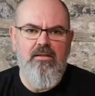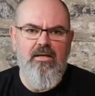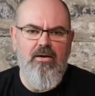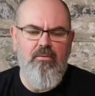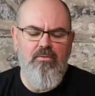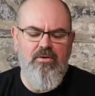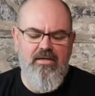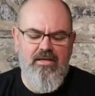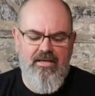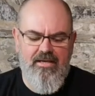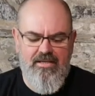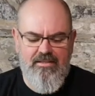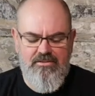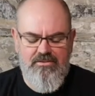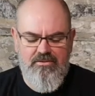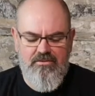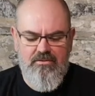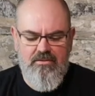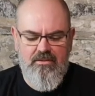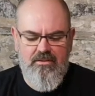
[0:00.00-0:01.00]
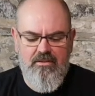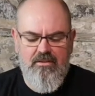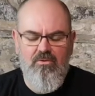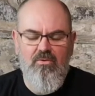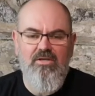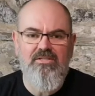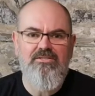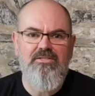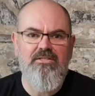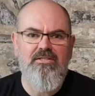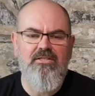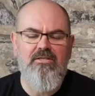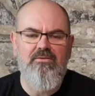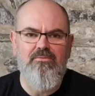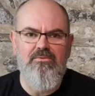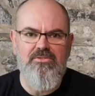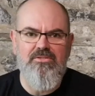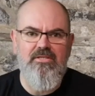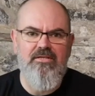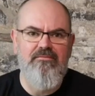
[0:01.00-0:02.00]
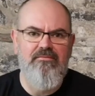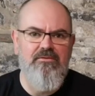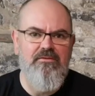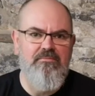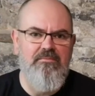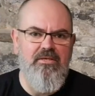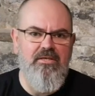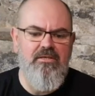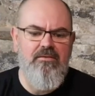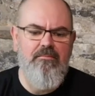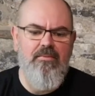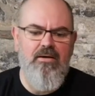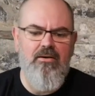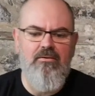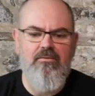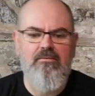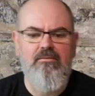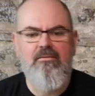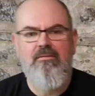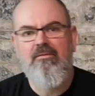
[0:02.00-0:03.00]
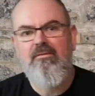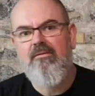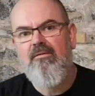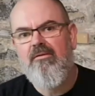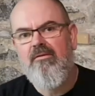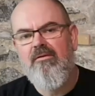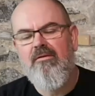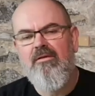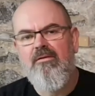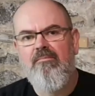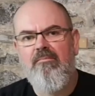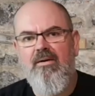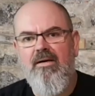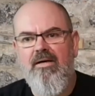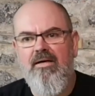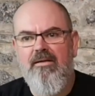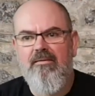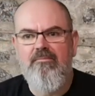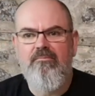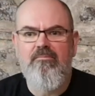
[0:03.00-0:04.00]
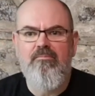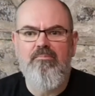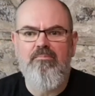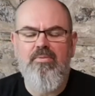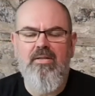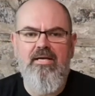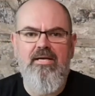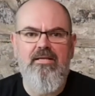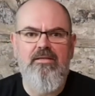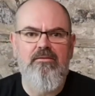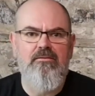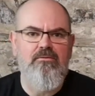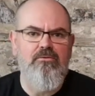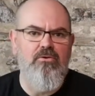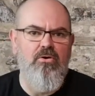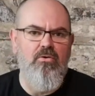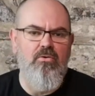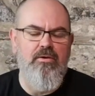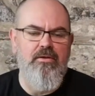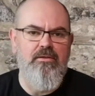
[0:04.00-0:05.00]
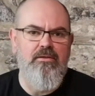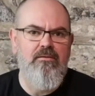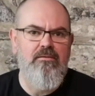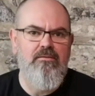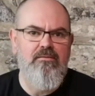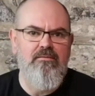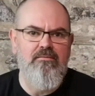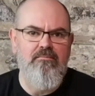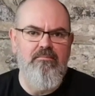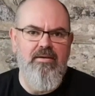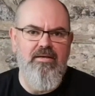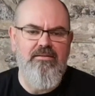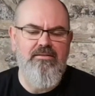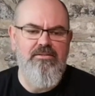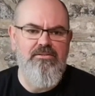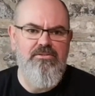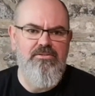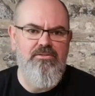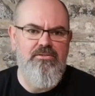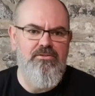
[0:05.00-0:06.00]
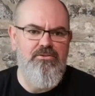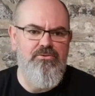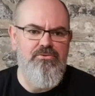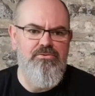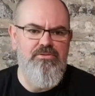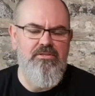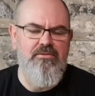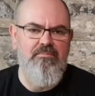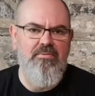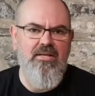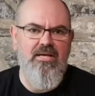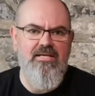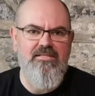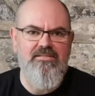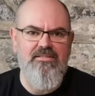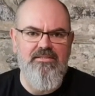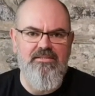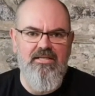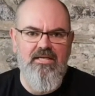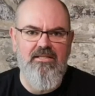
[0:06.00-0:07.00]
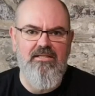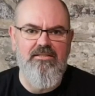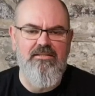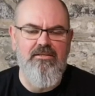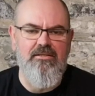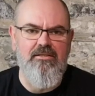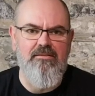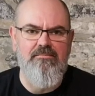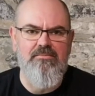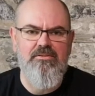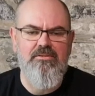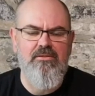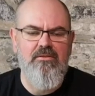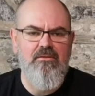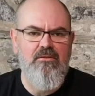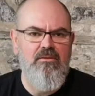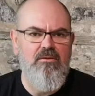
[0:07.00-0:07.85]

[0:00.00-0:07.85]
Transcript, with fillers: I wanted to answer a question that was given to me about my plant growing methods using plastic deli tubs.